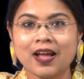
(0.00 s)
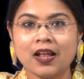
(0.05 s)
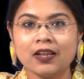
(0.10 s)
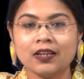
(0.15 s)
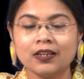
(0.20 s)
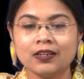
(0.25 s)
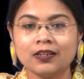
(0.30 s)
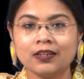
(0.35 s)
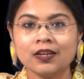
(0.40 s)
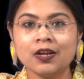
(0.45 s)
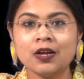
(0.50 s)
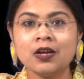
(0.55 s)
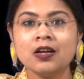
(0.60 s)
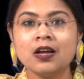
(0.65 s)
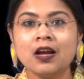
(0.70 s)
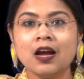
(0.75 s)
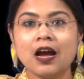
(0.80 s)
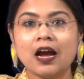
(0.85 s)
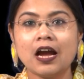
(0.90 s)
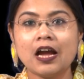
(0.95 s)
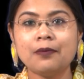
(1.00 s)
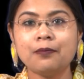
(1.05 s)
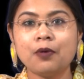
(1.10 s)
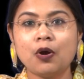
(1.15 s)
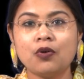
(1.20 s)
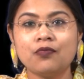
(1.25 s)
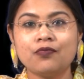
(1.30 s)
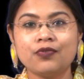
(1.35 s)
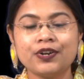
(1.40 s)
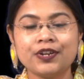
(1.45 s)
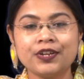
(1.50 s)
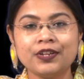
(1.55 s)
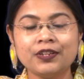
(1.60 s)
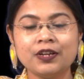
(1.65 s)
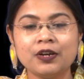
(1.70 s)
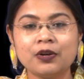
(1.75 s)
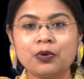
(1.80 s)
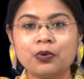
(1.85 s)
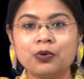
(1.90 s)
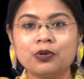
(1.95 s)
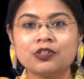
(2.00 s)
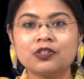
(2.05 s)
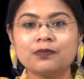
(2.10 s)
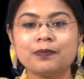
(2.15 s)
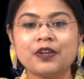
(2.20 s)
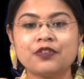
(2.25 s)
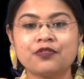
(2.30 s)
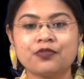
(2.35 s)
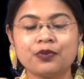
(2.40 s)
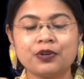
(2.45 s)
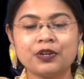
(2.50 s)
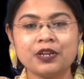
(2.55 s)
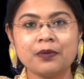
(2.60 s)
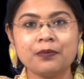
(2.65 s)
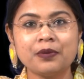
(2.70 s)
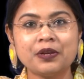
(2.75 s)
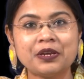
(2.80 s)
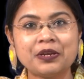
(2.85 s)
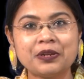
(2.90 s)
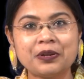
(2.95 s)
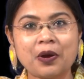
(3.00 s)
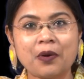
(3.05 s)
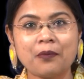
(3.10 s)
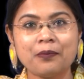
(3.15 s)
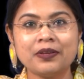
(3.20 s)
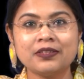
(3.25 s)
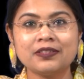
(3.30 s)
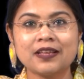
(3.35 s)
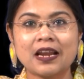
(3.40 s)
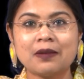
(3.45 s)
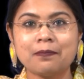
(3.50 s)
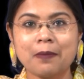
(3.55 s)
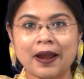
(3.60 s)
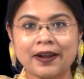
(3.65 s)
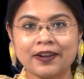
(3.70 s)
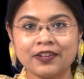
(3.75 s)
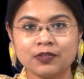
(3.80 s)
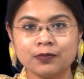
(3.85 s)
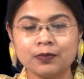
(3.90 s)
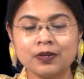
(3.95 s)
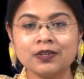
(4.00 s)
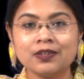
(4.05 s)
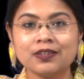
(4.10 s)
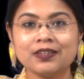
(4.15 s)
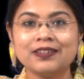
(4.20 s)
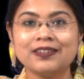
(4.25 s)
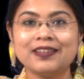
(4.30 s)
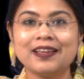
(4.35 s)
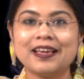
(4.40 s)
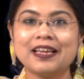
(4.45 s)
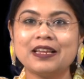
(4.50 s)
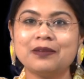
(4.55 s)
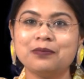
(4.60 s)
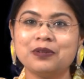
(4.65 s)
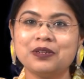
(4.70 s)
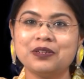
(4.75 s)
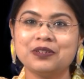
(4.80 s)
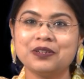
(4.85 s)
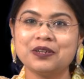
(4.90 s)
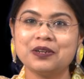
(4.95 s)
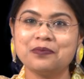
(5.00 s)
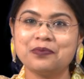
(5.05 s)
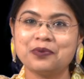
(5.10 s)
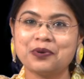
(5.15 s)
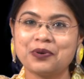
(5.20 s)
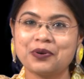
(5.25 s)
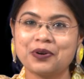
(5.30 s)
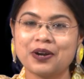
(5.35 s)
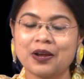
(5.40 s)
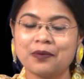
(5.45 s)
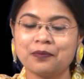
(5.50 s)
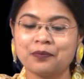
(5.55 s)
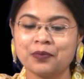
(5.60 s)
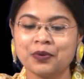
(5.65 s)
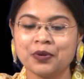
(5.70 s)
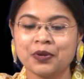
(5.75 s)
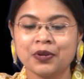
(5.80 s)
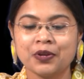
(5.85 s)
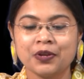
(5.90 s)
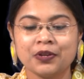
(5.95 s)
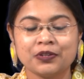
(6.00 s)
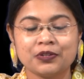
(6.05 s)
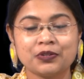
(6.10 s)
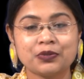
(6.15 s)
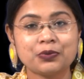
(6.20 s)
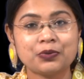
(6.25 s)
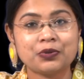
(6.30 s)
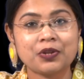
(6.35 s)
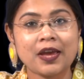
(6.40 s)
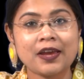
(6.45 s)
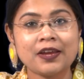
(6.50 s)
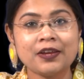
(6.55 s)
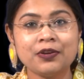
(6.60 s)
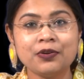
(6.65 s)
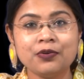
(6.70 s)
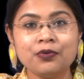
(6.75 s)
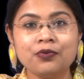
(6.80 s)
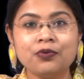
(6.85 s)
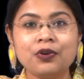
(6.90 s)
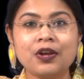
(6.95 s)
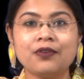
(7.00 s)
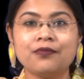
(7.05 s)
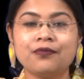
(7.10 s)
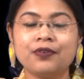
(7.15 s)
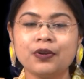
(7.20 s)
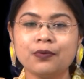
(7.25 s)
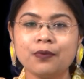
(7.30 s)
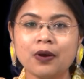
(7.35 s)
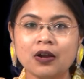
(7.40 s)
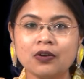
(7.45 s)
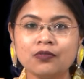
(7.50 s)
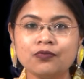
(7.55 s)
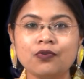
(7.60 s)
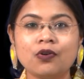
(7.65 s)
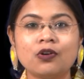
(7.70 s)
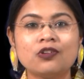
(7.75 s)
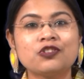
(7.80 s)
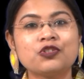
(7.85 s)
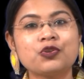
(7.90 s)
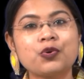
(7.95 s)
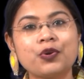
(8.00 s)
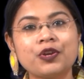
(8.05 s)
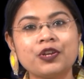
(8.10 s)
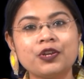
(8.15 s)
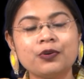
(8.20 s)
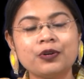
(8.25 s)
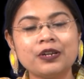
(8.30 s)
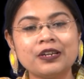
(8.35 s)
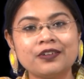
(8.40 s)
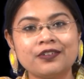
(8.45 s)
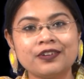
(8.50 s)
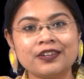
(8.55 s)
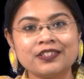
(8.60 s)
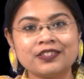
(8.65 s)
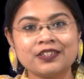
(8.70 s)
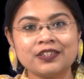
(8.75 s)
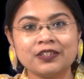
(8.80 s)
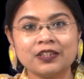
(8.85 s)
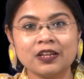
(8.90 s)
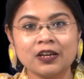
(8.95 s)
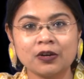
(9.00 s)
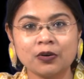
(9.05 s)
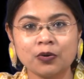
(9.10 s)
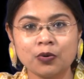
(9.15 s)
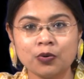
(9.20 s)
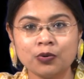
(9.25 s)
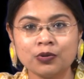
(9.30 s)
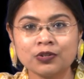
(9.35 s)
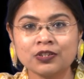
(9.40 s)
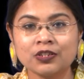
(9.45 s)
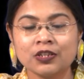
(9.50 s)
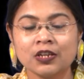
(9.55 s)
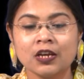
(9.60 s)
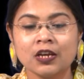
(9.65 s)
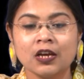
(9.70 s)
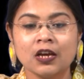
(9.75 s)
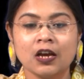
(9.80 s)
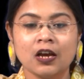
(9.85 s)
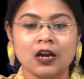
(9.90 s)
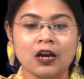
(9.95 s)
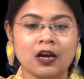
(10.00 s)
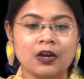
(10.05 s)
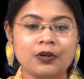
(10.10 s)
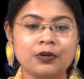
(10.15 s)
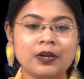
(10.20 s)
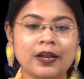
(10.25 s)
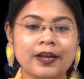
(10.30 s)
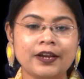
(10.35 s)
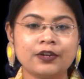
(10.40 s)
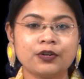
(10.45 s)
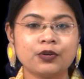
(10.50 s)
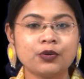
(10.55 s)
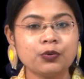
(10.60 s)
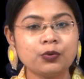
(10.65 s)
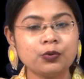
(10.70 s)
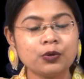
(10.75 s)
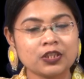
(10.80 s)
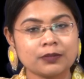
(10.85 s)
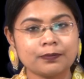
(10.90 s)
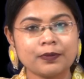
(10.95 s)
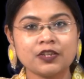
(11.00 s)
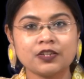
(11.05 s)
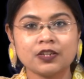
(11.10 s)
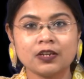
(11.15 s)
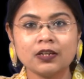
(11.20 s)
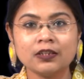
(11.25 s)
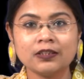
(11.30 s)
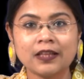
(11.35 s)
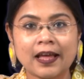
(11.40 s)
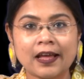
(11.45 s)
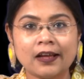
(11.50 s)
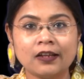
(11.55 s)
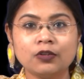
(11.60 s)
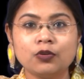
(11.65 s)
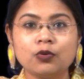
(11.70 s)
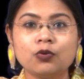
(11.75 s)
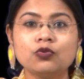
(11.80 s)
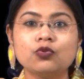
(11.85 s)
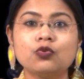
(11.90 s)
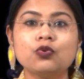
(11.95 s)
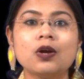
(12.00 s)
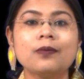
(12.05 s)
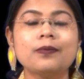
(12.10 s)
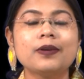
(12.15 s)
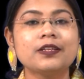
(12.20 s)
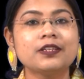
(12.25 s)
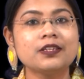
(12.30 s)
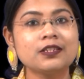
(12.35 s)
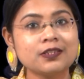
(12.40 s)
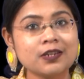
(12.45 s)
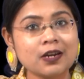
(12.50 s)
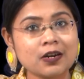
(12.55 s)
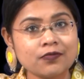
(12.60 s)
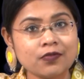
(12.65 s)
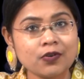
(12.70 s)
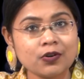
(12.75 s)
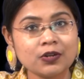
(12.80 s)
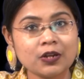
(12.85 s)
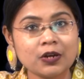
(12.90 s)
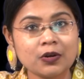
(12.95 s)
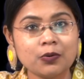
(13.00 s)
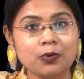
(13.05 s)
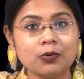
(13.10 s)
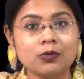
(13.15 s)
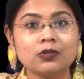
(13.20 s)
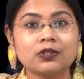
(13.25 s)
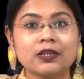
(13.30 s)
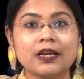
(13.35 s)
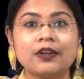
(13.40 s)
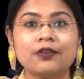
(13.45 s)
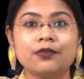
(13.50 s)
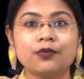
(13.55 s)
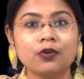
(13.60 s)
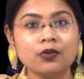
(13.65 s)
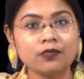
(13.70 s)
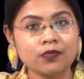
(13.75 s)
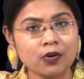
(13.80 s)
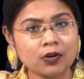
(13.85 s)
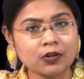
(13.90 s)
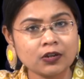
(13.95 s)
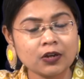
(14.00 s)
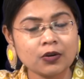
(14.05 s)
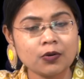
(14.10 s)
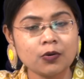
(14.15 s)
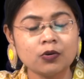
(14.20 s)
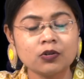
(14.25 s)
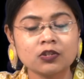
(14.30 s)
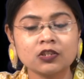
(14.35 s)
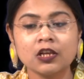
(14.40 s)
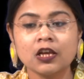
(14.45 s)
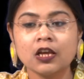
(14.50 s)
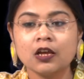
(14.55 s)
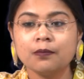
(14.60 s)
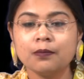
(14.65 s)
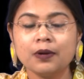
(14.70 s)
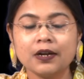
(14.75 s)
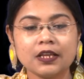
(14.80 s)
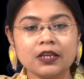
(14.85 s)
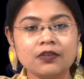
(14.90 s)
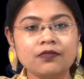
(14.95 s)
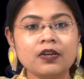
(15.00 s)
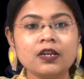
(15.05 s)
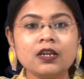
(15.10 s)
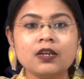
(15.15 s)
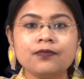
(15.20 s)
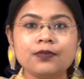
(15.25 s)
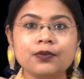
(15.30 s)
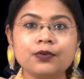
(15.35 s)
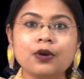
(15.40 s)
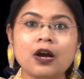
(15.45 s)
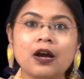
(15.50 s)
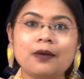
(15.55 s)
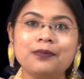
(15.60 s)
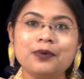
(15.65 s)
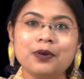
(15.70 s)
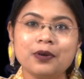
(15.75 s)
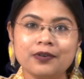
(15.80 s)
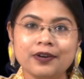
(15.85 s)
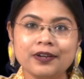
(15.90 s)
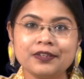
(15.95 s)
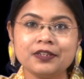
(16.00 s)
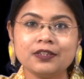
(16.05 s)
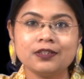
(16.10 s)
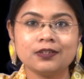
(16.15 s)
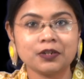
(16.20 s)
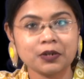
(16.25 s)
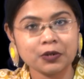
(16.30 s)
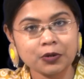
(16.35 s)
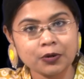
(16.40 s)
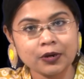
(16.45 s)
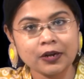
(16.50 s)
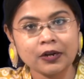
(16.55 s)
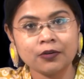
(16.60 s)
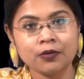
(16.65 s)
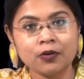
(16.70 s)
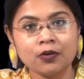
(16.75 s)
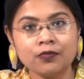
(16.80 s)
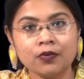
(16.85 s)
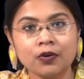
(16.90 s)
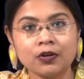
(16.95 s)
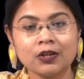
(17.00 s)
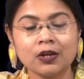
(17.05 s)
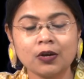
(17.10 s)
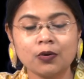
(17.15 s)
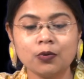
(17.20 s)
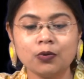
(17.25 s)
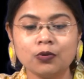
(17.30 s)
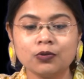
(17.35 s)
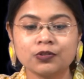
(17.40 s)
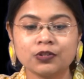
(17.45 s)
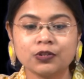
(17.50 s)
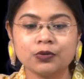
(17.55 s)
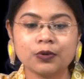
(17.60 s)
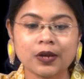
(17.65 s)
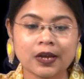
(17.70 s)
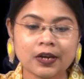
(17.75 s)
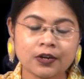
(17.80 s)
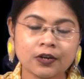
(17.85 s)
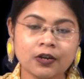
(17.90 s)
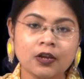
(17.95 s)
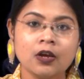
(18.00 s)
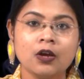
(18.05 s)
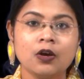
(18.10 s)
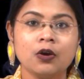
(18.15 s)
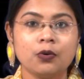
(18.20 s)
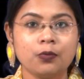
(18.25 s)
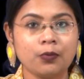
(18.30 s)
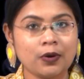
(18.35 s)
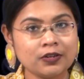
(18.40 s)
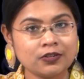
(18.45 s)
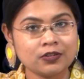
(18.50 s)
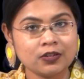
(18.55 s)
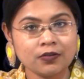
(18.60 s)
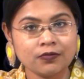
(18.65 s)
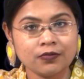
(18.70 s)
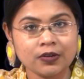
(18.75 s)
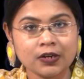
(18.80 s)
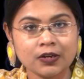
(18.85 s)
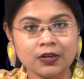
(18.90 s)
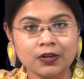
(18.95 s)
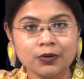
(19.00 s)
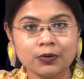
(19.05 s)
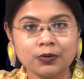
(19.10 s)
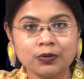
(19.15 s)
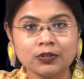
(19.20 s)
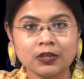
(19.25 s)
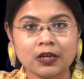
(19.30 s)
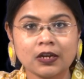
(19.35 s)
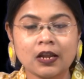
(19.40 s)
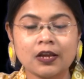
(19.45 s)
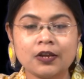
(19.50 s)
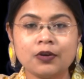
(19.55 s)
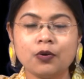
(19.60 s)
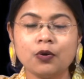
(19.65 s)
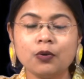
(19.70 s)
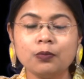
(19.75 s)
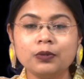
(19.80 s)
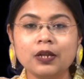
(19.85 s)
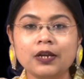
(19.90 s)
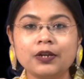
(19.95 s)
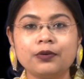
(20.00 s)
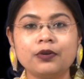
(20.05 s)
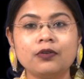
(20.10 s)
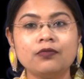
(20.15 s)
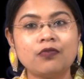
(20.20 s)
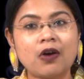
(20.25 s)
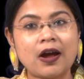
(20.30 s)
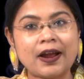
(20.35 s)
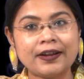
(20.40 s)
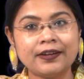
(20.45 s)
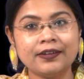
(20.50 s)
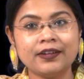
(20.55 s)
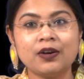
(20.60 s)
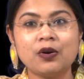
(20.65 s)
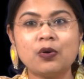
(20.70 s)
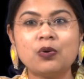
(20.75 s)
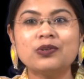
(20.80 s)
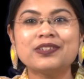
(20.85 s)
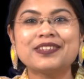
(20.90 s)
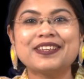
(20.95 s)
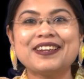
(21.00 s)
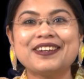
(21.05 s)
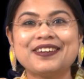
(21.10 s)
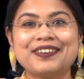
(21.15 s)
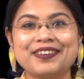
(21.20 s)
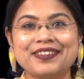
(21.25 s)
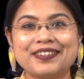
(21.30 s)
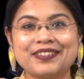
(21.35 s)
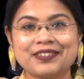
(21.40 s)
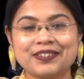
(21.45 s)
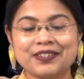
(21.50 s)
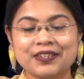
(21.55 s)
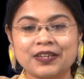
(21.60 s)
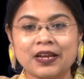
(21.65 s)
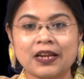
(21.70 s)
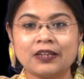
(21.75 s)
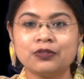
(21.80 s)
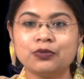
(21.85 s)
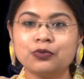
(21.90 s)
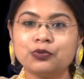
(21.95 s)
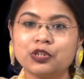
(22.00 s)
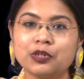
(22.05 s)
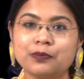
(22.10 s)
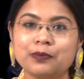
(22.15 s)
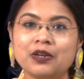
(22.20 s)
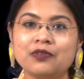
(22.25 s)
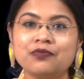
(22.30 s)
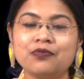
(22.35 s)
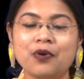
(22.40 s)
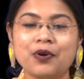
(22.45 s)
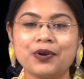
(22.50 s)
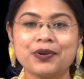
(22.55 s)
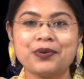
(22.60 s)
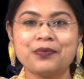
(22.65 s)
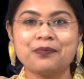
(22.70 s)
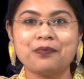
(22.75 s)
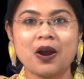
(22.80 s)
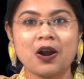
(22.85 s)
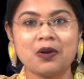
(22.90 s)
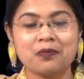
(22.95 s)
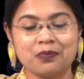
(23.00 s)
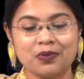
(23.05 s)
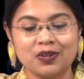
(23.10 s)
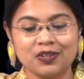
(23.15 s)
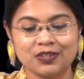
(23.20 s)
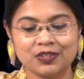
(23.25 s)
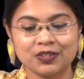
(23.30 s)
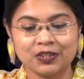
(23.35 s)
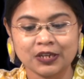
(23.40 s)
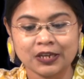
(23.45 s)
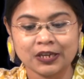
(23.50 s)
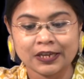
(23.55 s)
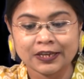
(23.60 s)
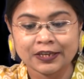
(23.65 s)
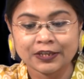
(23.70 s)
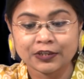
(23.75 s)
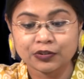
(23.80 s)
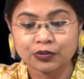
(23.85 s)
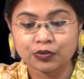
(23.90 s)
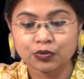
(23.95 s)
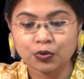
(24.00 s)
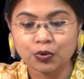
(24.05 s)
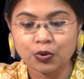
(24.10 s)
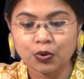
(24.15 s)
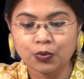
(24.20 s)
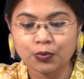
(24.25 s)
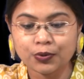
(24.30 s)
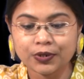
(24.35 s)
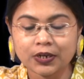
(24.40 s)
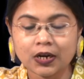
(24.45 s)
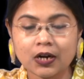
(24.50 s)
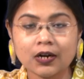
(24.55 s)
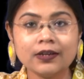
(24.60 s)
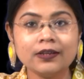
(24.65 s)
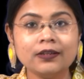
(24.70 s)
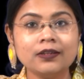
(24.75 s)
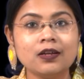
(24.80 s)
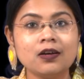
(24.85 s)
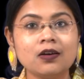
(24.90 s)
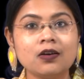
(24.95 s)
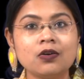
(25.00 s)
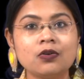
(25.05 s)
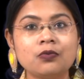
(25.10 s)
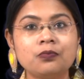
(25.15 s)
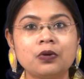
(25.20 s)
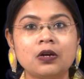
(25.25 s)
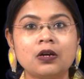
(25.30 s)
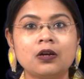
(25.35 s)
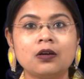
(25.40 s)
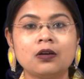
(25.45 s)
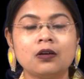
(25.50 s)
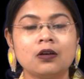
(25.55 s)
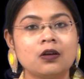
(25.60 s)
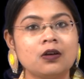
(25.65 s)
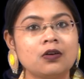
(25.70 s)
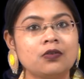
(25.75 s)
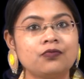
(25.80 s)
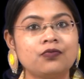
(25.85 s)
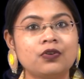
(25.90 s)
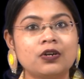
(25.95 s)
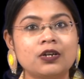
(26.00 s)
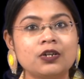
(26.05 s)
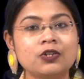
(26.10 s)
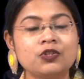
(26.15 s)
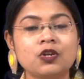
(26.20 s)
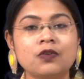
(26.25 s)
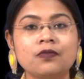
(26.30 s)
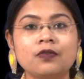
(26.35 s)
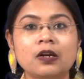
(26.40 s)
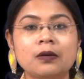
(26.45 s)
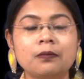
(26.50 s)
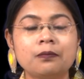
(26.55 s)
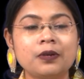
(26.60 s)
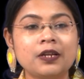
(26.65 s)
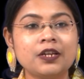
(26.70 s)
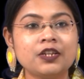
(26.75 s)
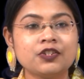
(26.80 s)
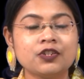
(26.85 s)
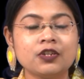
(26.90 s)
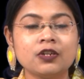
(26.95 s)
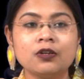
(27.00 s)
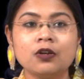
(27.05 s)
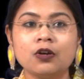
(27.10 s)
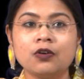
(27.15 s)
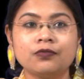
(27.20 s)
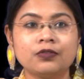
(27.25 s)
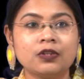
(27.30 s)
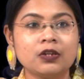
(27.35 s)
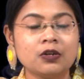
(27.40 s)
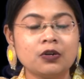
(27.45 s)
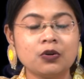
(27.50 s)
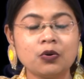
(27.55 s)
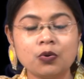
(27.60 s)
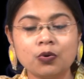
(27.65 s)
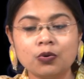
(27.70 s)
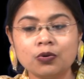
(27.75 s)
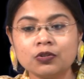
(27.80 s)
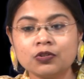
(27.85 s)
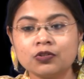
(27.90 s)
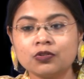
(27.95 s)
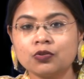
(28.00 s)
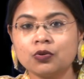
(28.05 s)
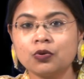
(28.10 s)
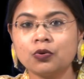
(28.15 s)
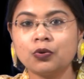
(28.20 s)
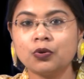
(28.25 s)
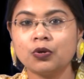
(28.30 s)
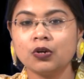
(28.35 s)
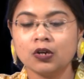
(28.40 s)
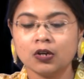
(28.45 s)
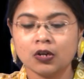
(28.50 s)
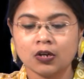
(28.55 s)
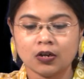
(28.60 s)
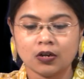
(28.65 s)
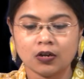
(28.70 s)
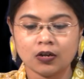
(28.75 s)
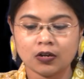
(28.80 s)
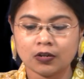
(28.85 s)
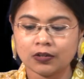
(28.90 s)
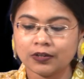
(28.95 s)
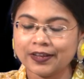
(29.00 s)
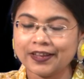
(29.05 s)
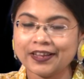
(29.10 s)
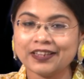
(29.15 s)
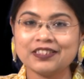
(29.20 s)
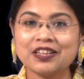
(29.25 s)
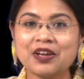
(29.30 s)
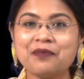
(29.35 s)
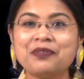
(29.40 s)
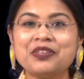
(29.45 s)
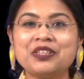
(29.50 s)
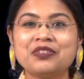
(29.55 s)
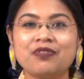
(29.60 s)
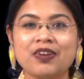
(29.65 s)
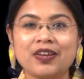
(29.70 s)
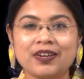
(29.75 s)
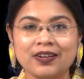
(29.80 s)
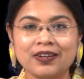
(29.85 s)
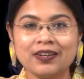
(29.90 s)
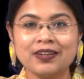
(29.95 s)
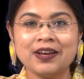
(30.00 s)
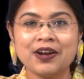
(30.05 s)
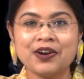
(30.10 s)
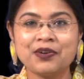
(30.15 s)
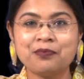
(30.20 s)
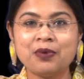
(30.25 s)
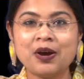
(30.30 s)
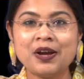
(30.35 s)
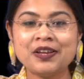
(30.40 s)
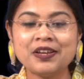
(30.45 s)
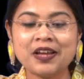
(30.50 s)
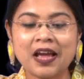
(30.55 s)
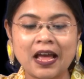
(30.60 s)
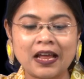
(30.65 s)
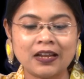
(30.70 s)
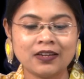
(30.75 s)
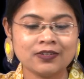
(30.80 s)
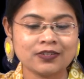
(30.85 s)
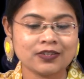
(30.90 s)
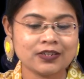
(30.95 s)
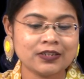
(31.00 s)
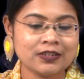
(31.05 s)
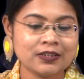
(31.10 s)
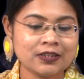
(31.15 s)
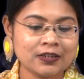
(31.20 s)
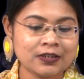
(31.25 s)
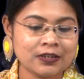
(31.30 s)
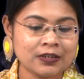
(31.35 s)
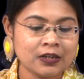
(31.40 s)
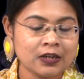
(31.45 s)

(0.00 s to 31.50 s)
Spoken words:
Aditya. I am offering the course Petroleum Economics and Management in the NPTEL program. So, thank you everyone for showing your interest in the course. I would like to especially thank those who have registered for the course, enrolled for the course, but even if you have not registered or enrolled for the course, you can watch the videos, and I hope that you will find the course interesting and suitable for your purpose. So, we are in the verge of completion of the course. So, the exam is very nearby, and in the